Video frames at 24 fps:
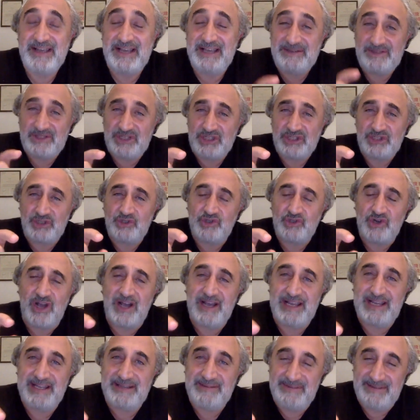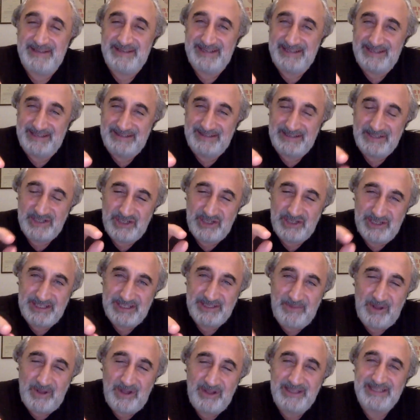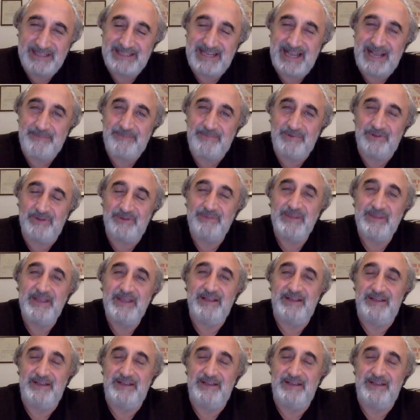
And just to draw a, a, a small example